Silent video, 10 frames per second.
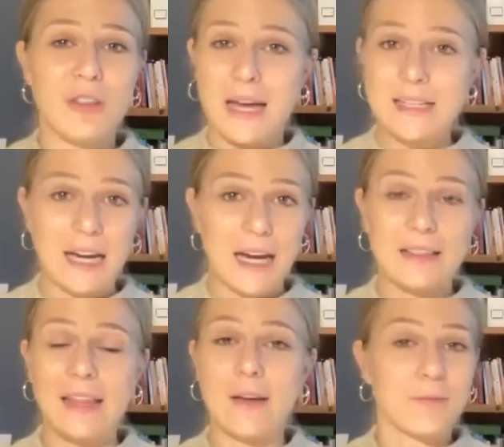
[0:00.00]
that tie,
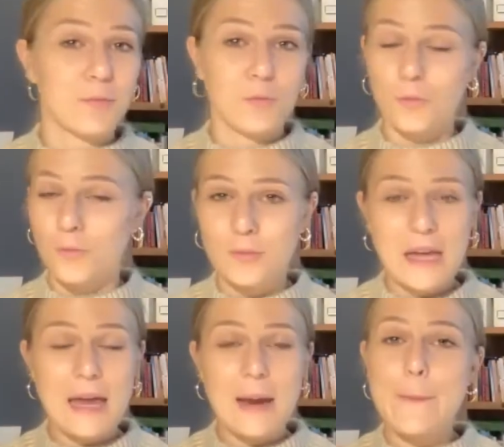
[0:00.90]
like
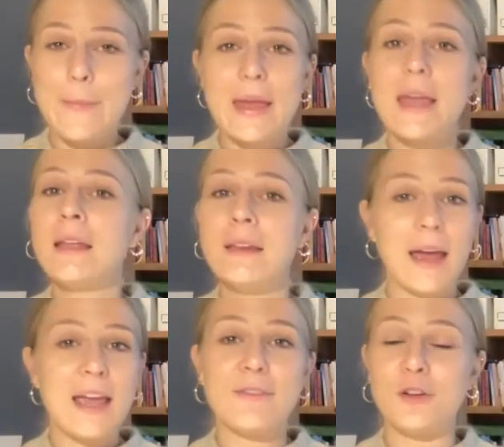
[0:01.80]
get a big
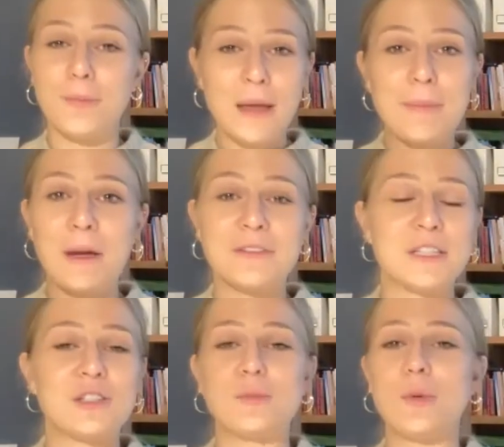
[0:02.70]
knife or a big pair of
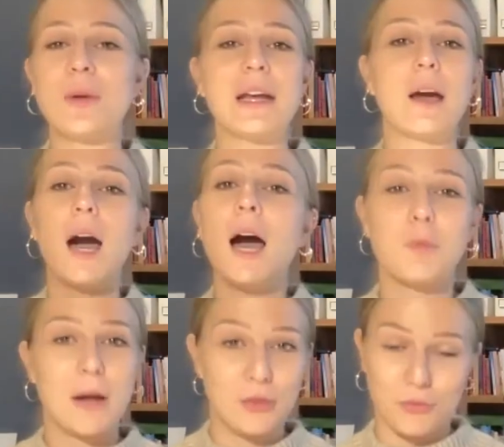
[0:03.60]
scissors and we want to cut
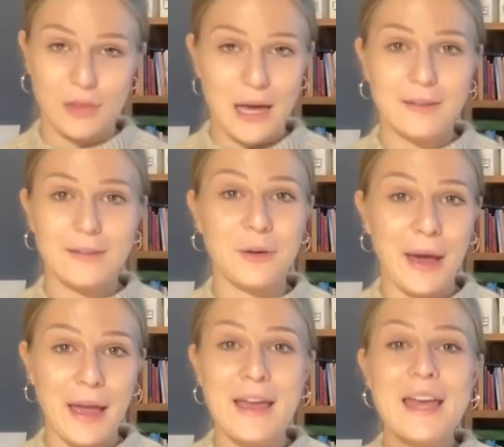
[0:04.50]
right through that.
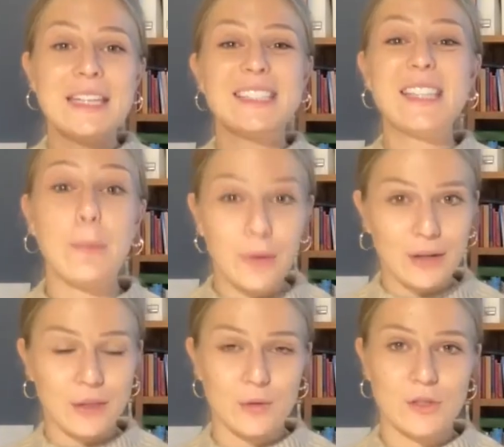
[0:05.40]
Okay.
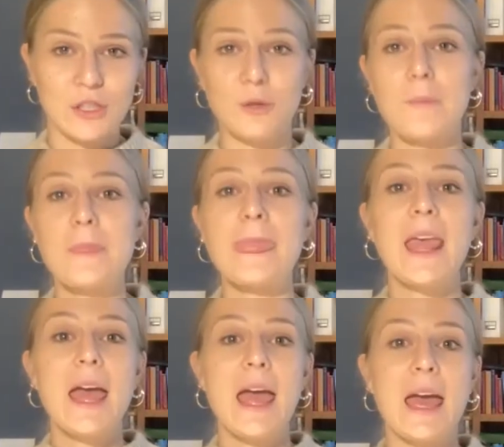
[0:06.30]
Separate those 2
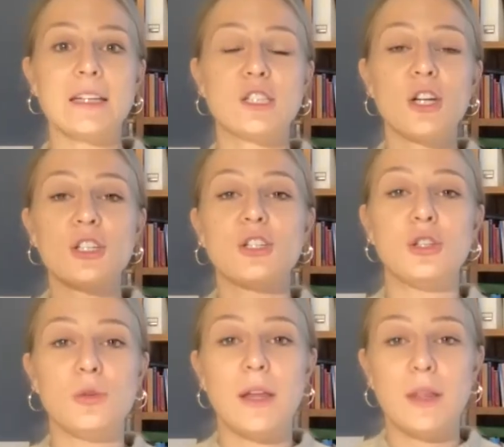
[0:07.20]
and
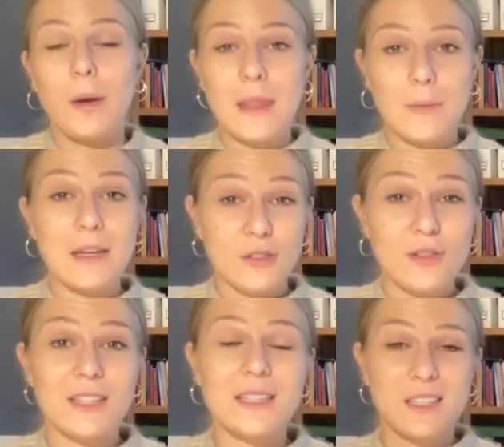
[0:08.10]
and the way that we can do
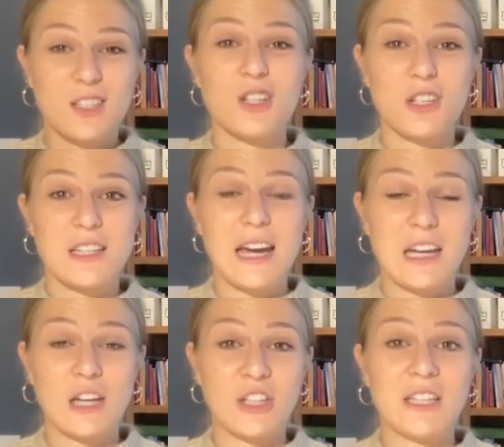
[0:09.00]
this is to start to kind
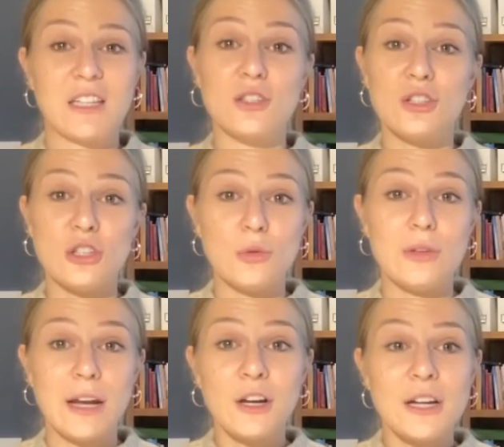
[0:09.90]
of create this new
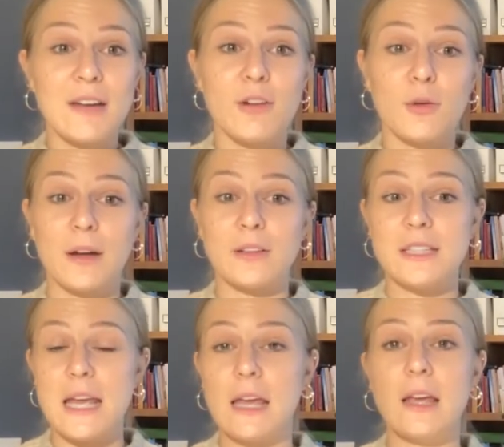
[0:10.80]
narrative around
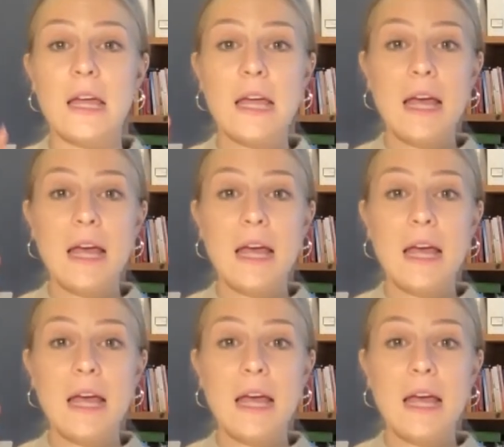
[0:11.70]
saying,